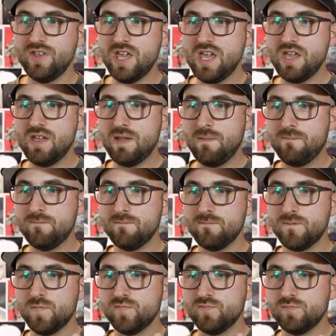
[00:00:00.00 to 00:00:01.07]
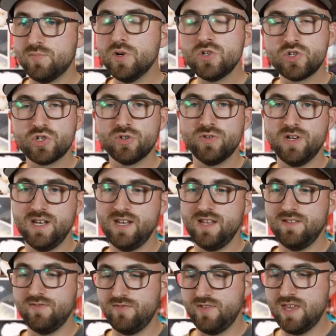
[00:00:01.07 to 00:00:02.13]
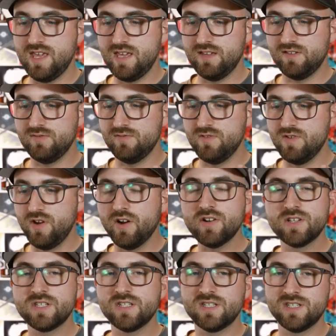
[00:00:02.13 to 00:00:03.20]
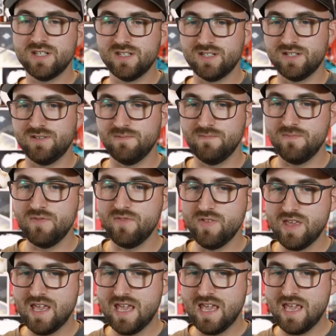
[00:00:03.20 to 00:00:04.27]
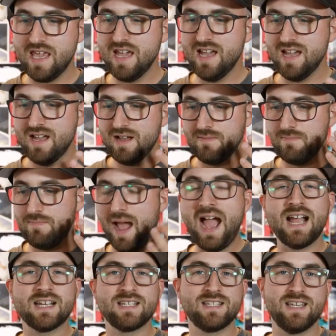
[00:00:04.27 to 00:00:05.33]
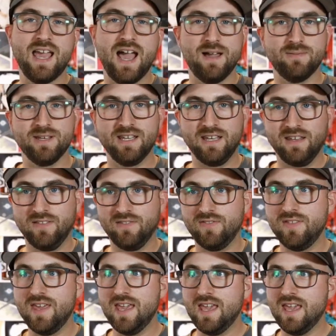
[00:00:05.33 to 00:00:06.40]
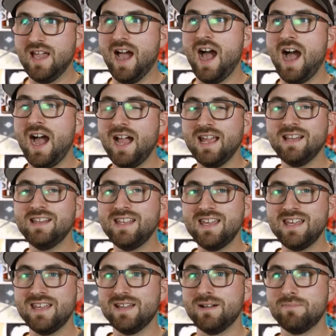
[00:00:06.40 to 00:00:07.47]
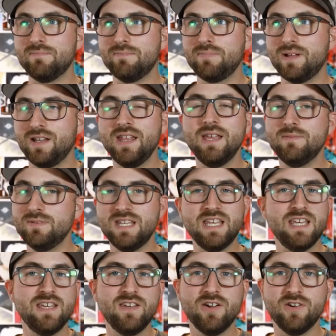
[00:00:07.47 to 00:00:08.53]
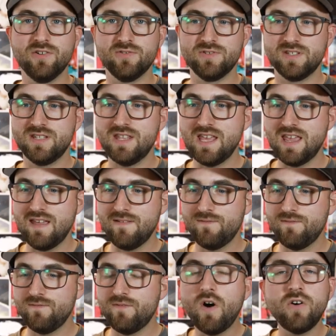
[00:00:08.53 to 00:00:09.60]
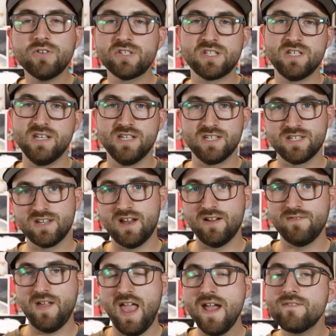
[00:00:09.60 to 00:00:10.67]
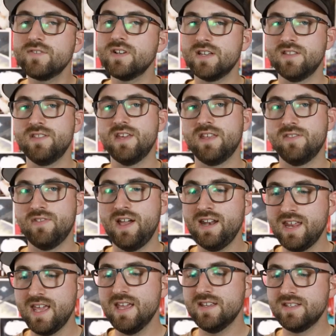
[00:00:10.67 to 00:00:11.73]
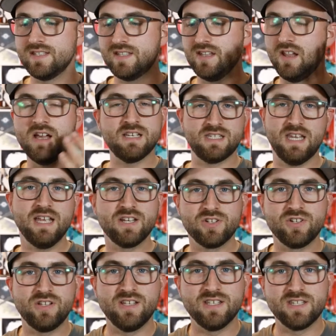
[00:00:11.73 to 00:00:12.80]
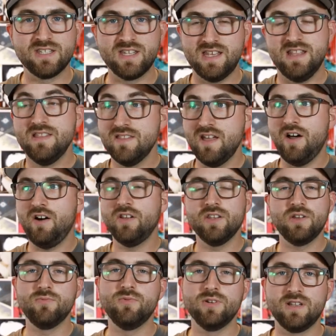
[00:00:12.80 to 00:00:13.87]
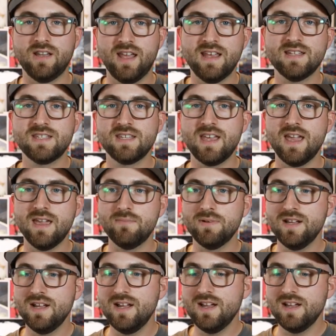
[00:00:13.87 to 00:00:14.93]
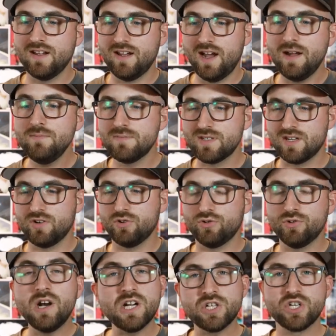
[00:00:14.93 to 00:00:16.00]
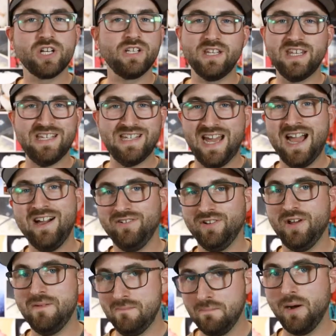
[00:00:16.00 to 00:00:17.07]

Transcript: the butchery, the narcissism, the backstabbing, the highly acclaimed egos, the falseness of everything that is Los Angeles in the Hollywood landscape comes crushingly down on